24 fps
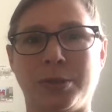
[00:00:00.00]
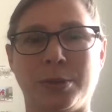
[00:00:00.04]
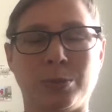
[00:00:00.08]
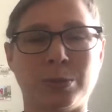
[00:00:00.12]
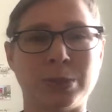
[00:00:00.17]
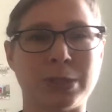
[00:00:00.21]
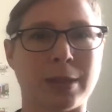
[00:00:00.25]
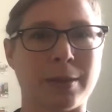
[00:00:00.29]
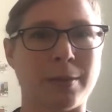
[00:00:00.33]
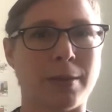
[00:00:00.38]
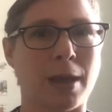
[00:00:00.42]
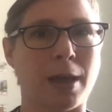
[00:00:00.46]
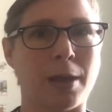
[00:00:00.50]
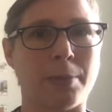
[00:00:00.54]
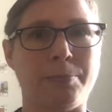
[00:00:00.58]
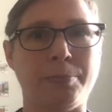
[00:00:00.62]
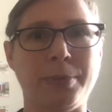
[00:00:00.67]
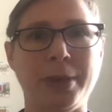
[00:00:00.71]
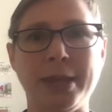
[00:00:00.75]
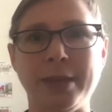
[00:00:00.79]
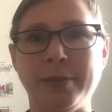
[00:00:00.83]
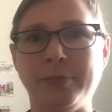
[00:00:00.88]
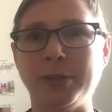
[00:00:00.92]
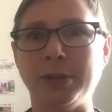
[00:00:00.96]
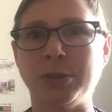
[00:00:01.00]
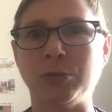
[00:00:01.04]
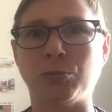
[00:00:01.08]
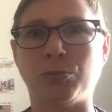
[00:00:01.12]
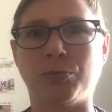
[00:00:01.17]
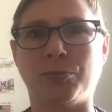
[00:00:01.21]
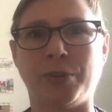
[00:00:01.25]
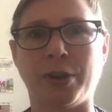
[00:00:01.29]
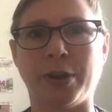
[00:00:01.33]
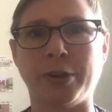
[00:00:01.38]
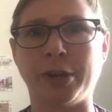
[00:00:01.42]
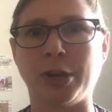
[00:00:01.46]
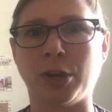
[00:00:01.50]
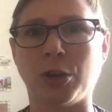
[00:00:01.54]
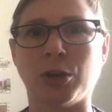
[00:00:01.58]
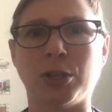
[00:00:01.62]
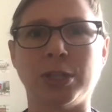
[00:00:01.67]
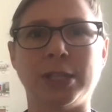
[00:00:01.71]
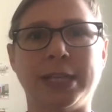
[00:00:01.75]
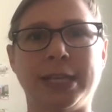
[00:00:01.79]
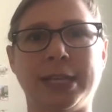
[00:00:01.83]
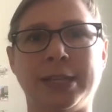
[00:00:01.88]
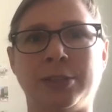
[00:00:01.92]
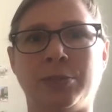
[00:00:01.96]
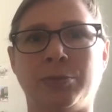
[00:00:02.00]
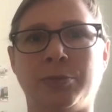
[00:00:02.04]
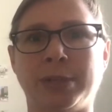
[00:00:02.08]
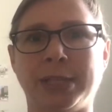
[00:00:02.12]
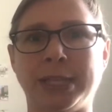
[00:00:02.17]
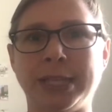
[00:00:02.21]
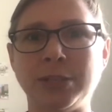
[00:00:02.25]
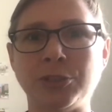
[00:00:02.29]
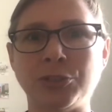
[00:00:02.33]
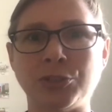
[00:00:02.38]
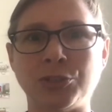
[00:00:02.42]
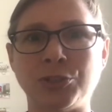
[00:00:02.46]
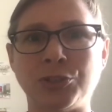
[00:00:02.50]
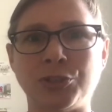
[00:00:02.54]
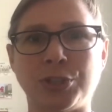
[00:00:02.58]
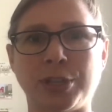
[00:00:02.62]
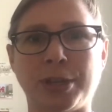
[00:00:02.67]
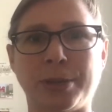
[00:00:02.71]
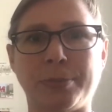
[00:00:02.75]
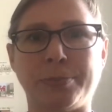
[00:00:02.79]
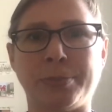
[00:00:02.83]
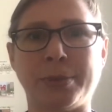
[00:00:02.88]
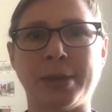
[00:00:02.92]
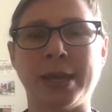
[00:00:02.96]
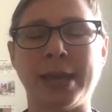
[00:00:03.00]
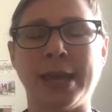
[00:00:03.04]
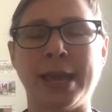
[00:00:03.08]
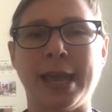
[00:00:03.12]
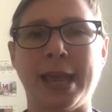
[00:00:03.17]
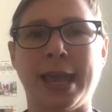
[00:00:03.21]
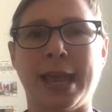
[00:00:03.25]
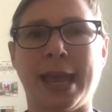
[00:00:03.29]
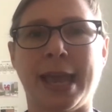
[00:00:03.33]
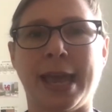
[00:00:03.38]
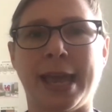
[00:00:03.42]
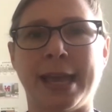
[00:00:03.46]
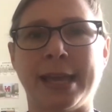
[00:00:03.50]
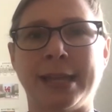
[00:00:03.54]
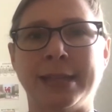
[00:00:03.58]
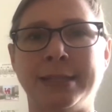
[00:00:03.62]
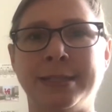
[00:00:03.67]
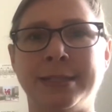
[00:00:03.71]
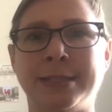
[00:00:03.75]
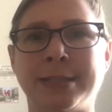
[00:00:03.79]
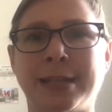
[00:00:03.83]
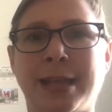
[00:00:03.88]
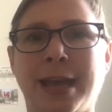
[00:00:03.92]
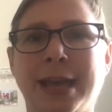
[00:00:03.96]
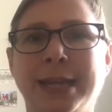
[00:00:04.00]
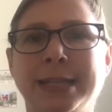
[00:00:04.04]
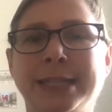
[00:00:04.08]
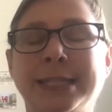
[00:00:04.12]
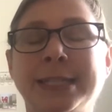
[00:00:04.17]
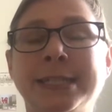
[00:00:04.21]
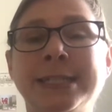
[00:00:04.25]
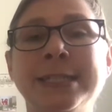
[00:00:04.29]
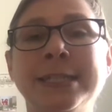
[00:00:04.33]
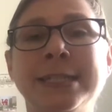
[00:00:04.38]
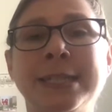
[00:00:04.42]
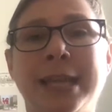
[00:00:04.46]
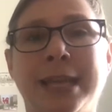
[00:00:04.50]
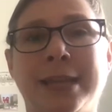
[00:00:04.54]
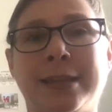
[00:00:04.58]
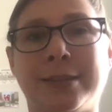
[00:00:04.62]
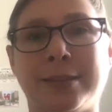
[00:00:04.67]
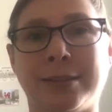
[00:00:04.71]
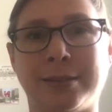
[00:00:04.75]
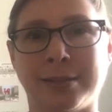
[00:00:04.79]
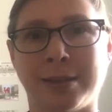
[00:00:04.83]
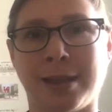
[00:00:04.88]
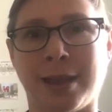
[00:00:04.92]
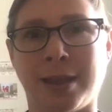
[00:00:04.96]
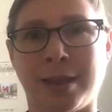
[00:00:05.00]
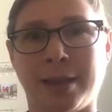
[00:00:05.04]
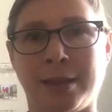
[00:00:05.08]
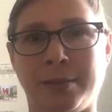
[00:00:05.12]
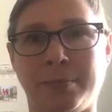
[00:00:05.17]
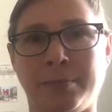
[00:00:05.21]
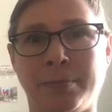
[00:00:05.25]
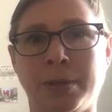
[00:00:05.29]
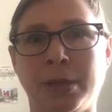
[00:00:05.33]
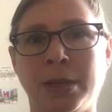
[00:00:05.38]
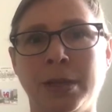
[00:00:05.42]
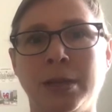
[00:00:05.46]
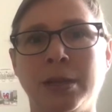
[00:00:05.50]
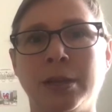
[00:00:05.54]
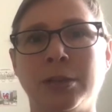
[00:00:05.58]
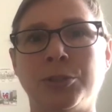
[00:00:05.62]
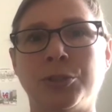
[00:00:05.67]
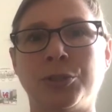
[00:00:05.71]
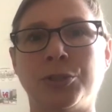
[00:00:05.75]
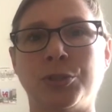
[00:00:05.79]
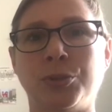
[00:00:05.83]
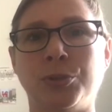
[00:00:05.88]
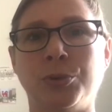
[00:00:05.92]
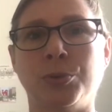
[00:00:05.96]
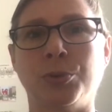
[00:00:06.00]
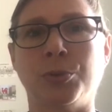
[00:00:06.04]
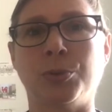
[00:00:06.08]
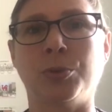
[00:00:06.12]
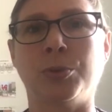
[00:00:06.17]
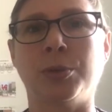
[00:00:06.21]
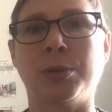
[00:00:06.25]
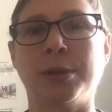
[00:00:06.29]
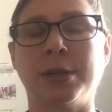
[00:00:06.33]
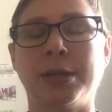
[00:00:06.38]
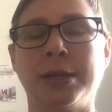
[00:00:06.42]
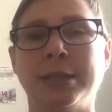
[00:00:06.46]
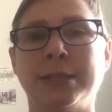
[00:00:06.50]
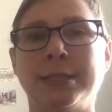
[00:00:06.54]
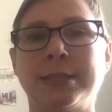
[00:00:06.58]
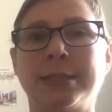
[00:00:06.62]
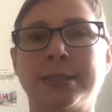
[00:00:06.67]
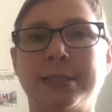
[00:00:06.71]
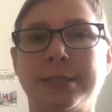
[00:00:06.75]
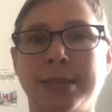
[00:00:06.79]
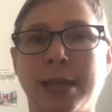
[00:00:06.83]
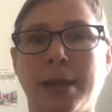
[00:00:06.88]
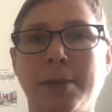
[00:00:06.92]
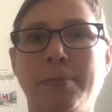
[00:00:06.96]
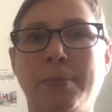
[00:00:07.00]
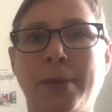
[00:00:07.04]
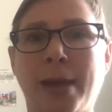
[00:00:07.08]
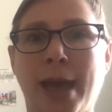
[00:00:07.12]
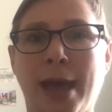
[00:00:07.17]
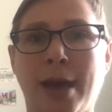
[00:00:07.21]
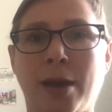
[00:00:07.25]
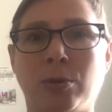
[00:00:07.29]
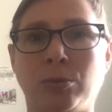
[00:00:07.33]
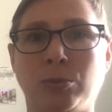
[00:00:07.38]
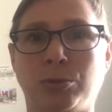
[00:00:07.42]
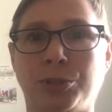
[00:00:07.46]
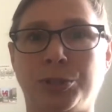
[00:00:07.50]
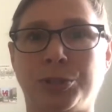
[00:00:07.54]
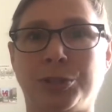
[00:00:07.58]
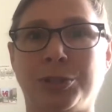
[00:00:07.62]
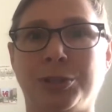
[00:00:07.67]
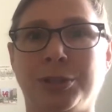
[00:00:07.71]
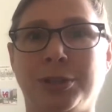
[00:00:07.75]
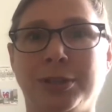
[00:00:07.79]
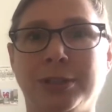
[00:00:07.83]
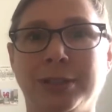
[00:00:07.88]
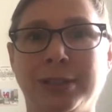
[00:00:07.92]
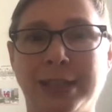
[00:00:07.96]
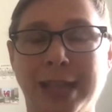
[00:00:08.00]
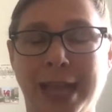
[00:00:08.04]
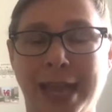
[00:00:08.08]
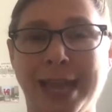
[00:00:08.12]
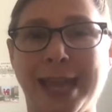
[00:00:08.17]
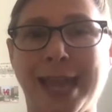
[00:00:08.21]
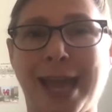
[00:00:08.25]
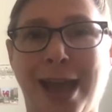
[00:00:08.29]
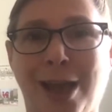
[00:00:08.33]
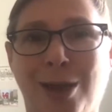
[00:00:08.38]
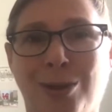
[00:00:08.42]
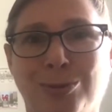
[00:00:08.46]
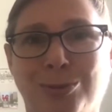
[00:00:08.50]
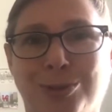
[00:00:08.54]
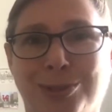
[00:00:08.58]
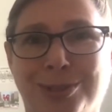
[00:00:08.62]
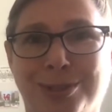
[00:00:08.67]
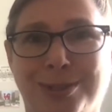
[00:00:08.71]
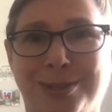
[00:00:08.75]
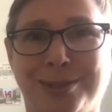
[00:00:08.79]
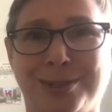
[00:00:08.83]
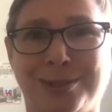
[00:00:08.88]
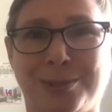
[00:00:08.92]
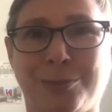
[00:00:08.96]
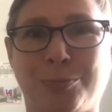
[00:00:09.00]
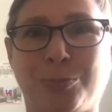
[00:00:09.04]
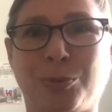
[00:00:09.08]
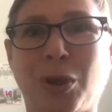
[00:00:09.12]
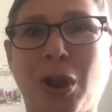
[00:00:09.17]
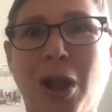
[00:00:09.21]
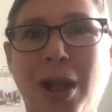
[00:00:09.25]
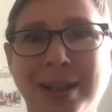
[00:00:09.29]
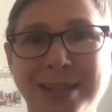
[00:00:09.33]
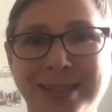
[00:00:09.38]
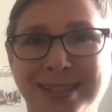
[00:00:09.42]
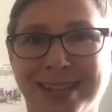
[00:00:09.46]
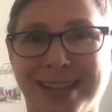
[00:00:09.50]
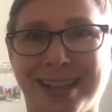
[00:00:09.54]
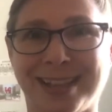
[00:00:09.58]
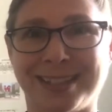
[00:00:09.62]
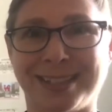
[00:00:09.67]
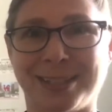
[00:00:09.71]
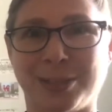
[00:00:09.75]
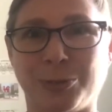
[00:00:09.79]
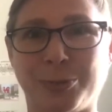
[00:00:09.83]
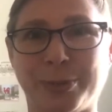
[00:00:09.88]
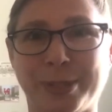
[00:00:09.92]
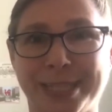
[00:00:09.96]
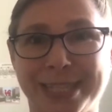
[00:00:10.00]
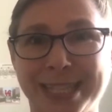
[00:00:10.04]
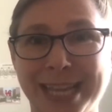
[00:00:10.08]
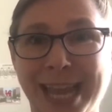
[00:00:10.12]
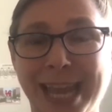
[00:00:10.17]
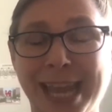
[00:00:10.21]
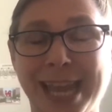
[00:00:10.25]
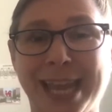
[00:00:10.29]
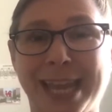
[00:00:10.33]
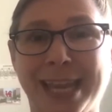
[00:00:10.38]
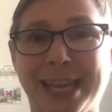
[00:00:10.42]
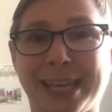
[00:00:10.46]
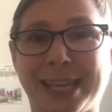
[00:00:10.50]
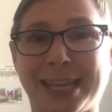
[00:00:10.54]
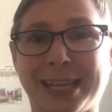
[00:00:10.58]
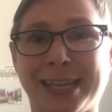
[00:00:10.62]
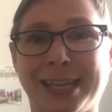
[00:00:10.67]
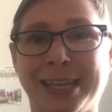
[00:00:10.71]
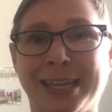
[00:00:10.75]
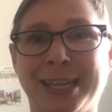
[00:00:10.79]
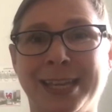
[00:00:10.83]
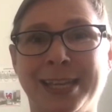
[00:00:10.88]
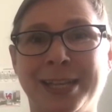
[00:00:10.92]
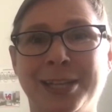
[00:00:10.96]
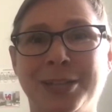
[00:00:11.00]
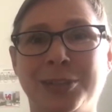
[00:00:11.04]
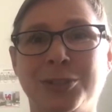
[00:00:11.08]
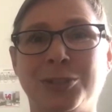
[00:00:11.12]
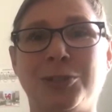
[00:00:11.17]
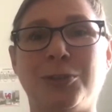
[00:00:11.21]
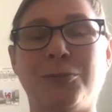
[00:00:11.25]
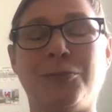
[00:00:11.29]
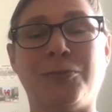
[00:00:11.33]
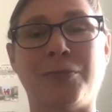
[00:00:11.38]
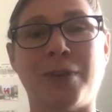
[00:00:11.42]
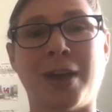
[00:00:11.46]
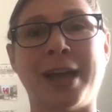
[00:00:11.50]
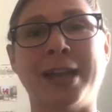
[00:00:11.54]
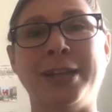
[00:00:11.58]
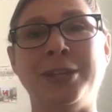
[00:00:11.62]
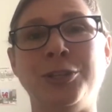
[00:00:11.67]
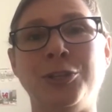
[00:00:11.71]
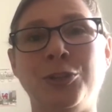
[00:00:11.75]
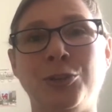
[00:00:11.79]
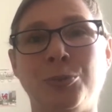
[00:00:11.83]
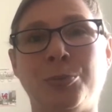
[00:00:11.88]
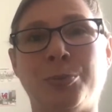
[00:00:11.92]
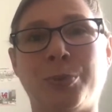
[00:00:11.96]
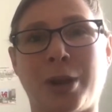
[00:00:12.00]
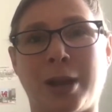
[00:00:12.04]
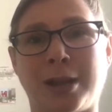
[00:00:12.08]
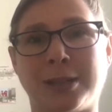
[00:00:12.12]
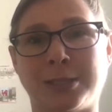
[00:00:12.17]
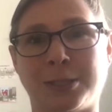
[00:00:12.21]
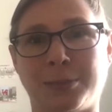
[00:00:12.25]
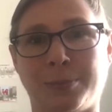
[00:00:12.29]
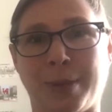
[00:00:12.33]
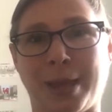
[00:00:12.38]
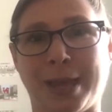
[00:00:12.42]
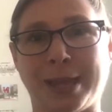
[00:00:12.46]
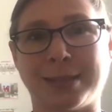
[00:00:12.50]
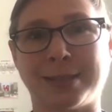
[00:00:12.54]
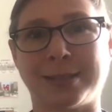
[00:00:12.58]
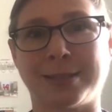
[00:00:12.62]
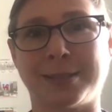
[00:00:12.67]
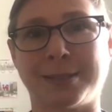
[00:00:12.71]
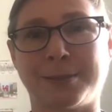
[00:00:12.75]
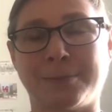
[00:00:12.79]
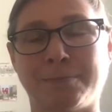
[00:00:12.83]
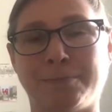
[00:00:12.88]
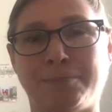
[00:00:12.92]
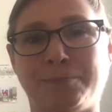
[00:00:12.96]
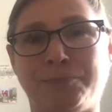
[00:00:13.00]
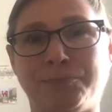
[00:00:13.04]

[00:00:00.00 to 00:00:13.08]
There was a pivot very early in the relationship, and I didn't take the time to step out, lay out the process it would take to find new prospects.